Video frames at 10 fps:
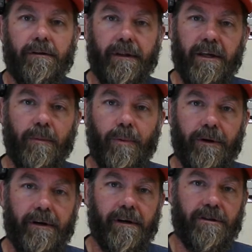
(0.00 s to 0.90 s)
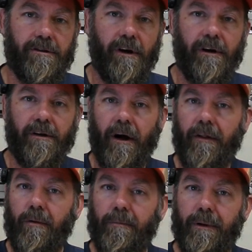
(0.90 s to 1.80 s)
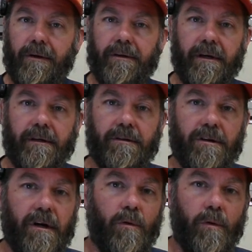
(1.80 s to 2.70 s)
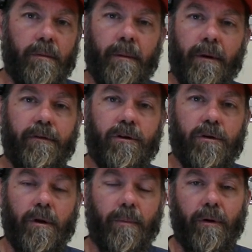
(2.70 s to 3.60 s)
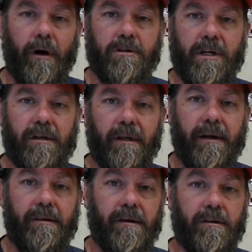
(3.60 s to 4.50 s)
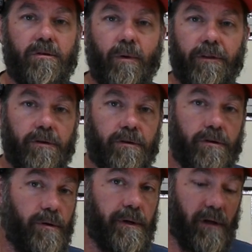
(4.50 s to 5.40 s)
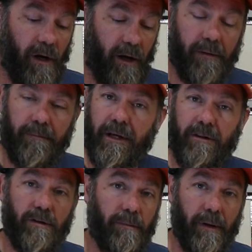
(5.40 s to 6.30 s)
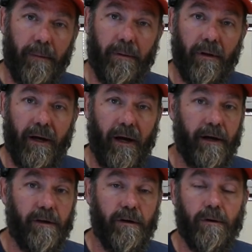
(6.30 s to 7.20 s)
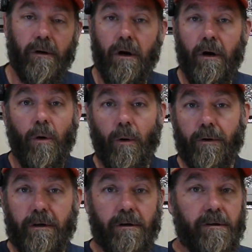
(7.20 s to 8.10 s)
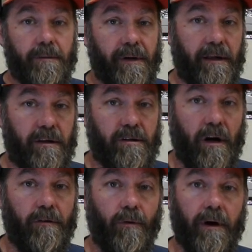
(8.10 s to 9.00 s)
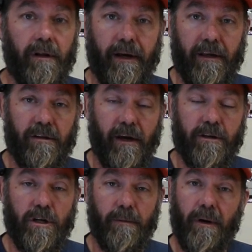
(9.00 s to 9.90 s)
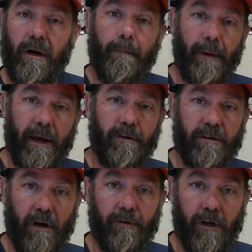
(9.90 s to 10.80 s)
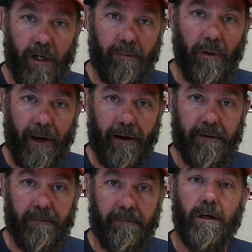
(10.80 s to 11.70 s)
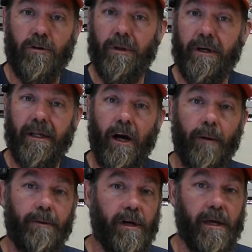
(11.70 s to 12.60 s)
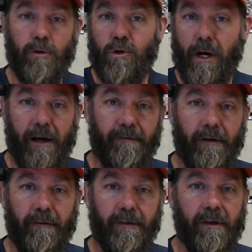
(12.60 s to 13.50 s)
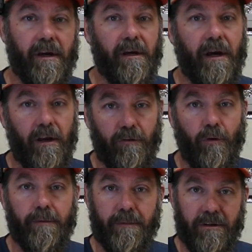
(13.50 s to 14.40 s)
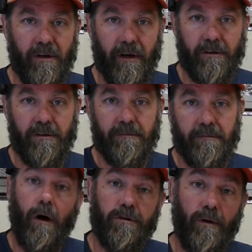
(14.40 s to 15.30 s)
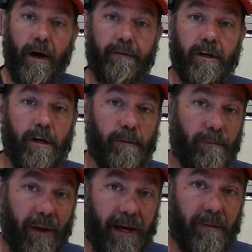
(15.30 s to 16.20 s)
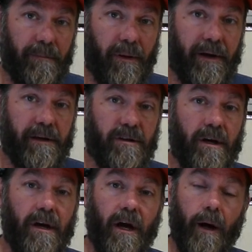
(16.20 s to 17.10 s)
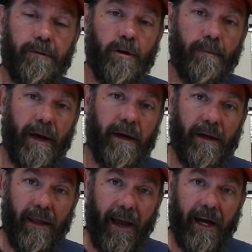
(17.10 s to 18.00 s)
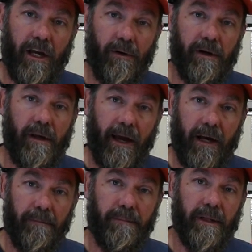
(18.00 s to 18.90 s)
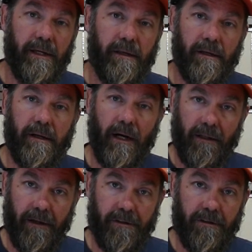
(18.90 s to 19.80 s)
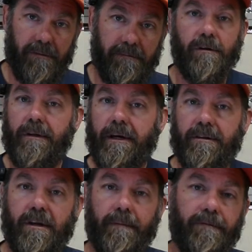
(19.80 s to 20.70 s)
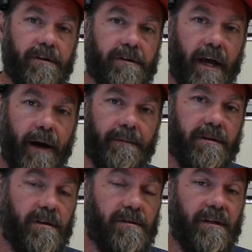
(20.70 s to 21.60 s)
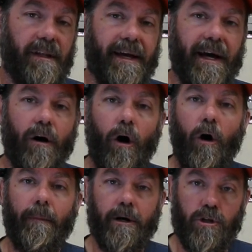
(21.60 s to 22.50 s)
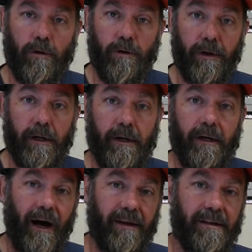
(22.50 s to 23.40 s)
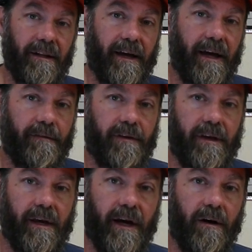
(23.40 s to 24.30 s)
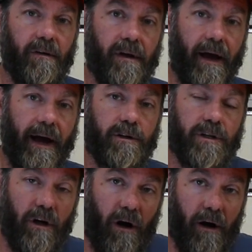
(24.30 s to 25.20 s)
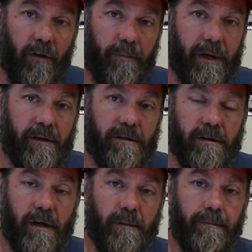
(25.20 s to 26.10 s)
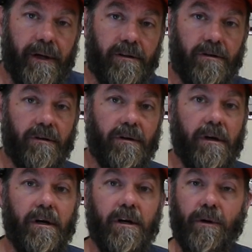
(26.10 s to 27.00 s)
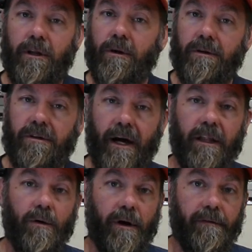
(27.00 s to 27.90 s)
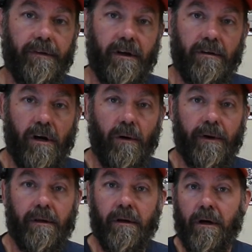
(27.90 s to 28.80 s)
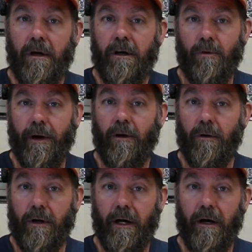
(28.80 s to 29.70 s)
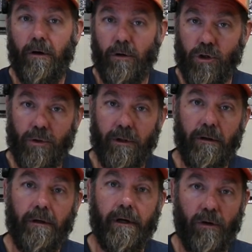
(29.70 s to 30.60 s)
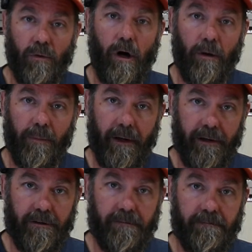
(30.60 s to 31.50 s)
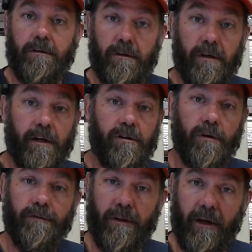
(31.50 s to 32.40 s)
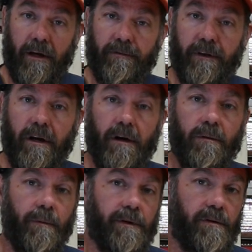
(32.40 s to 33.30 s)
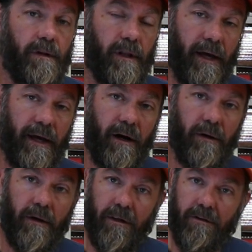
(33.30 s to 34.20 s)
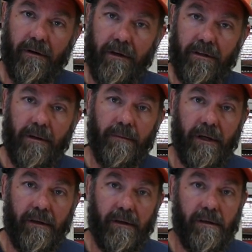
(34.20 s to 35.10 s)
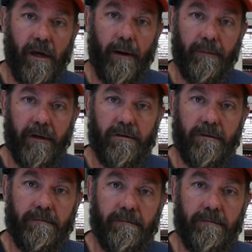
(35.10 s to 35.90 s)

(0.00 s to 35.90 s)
So that's a pretty good start on the built-ins. Remember, if you're doing a project like this, whether you do it on pencil and paper like I do, or you use some kind of software like SketchUp, make yourself a good plan. It's really going to help you keep track of everything and avoid mistakes. Also, having a good plan in place helps you make an accurate and complete cut list. So the next step for these cabinets is to lay out all my joinery. I like to lay everything out actually on the pieces in pencil so I know exactly where everything's going so I don't cut or drill in the wrong place. So stay tuned for the next video when we do the layout and start assembling these cabinets.